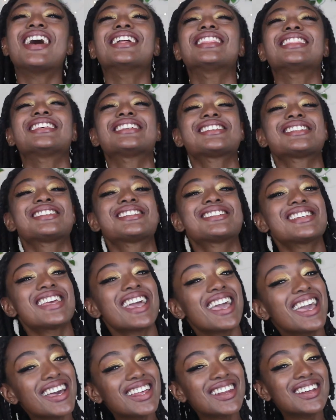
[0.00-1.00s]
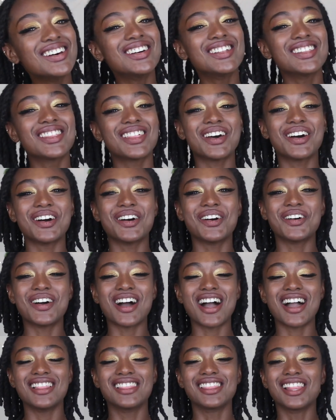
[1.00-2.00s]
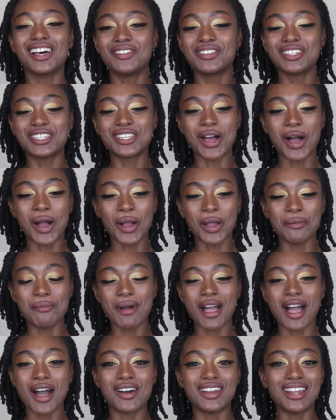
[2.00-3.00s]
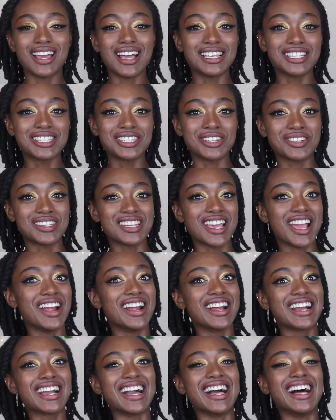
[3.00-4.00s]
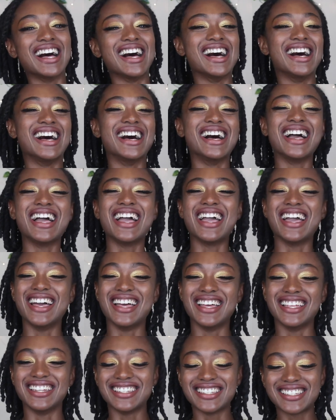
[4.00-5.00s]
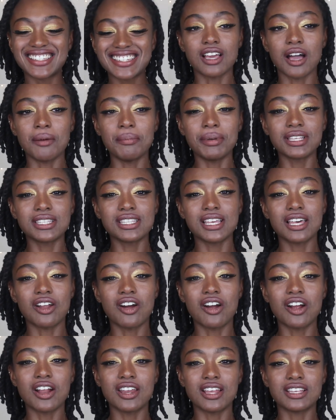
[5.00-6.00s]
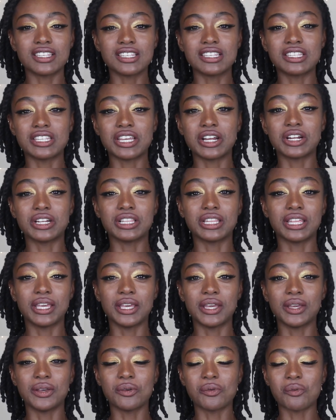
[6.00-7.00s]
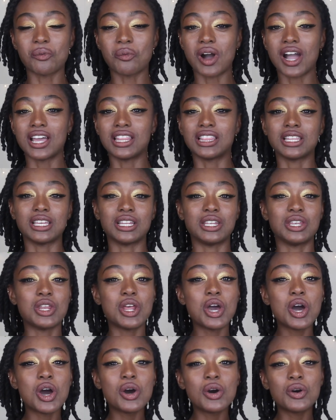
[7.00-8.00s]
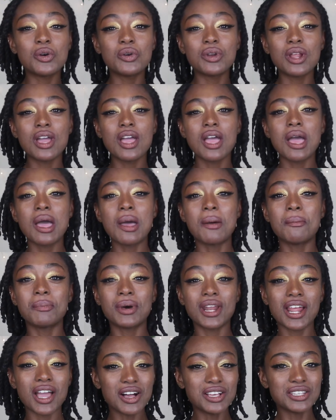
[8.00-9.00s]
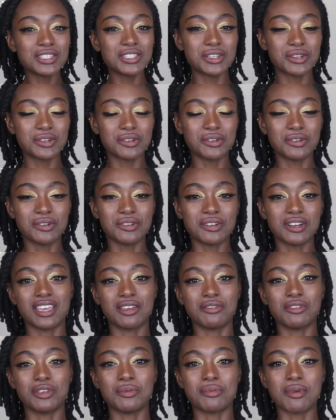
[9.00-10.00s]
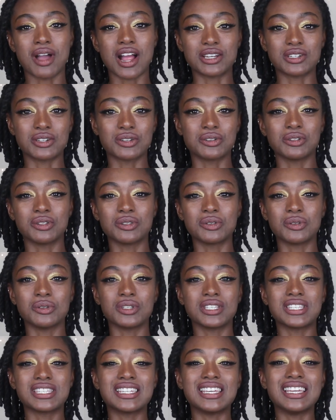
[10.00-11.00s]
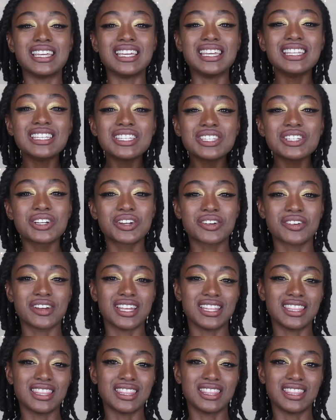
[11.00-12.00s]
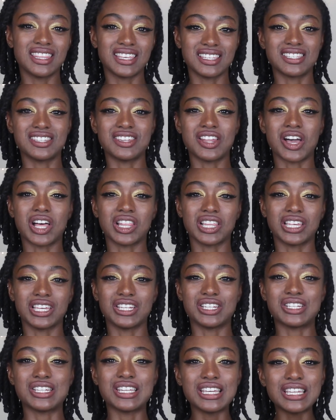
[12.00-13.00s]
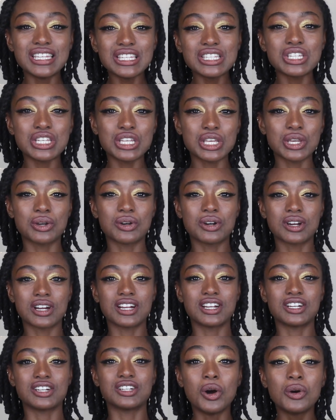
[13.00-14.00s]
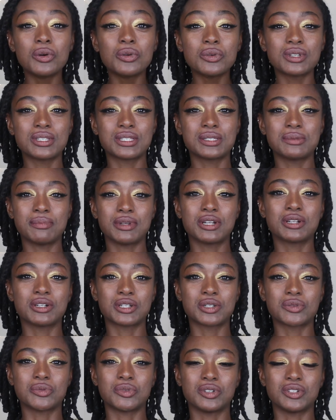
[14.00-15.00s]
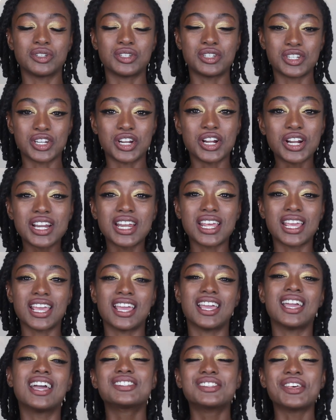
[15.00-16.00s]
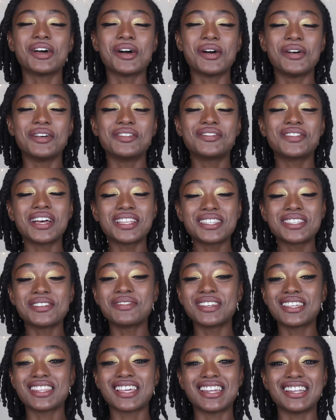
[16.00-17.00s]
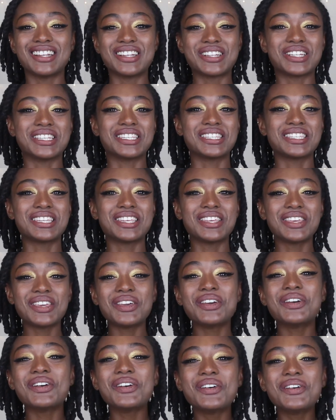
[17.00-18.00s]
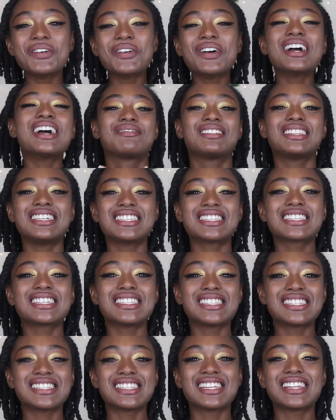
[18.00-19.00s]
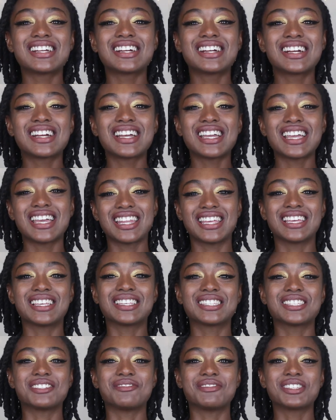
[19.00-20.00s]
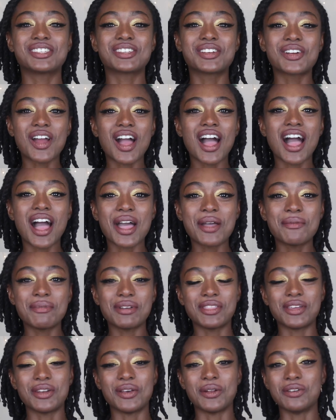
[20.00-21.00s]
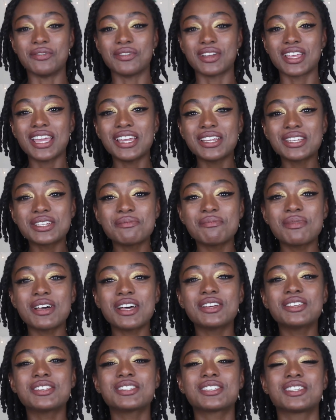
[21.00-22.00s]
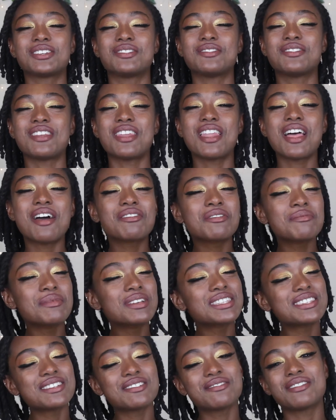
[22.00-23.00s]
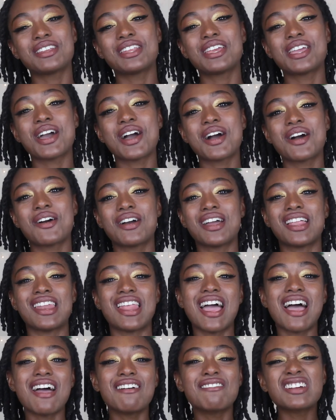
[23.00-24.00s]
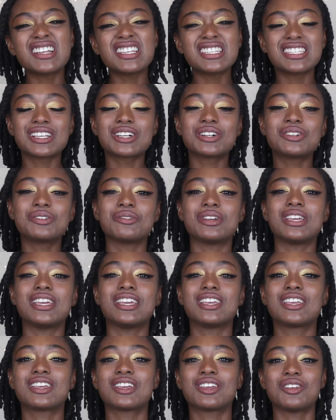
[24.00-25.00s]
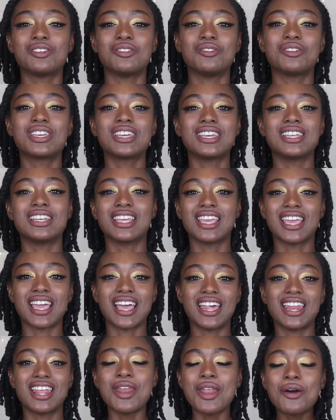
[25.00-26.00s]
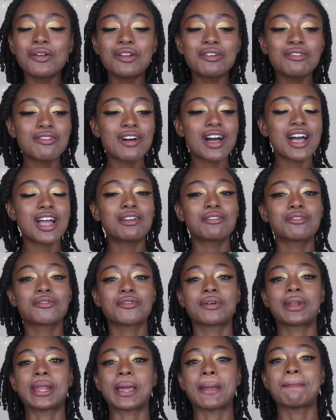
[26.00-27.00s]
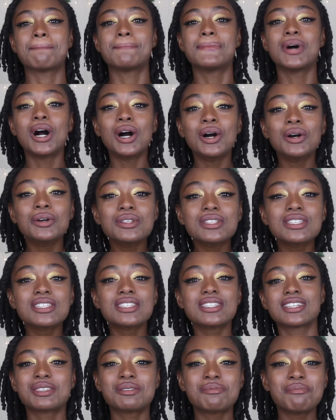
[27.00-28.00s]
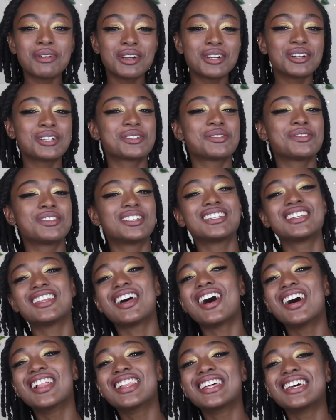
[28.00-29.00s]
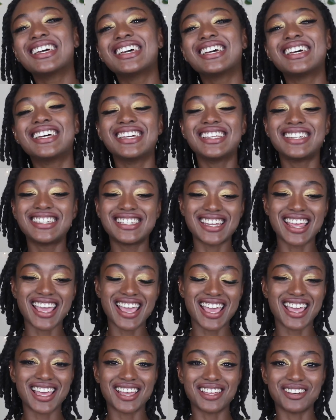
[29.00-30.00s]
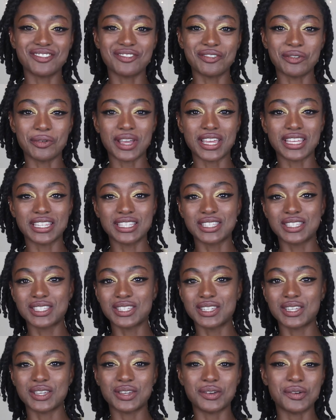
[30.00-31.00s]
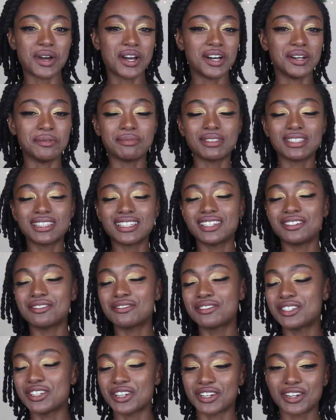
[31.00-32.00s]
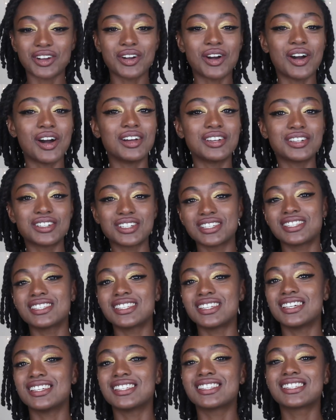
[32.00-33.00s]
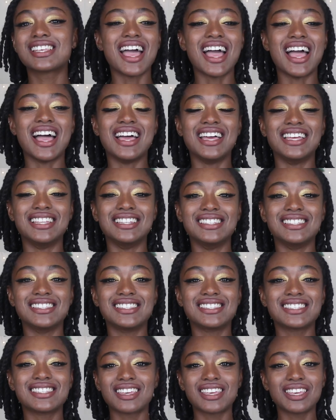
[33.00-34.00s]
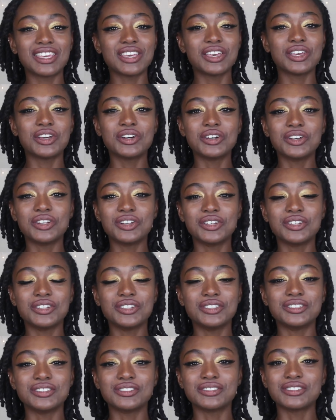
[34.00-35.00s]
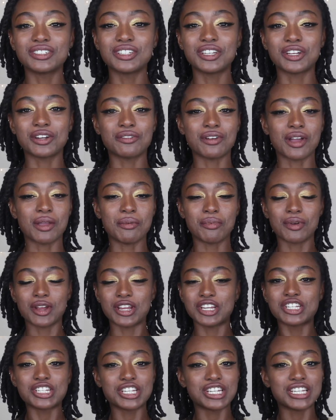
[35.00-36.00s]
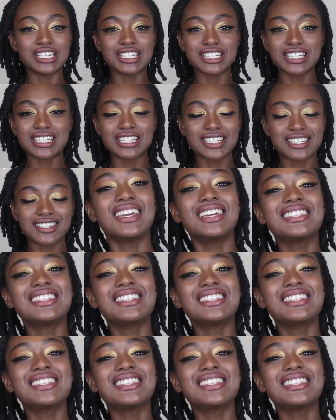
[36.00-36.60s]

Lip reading: On this channel, though, I love to talk about esoterica and topics that aren't necessarily widely known, but I also give you practical tools to integrate this knowledge into your own spiritual journey. So if that's something that interests you, please consider hitting subscribe and the notification bell so you never miss a video, and every single week you can get notified for when I post spiritual knowledge and ways to uplift your consciousness and heal your vibration.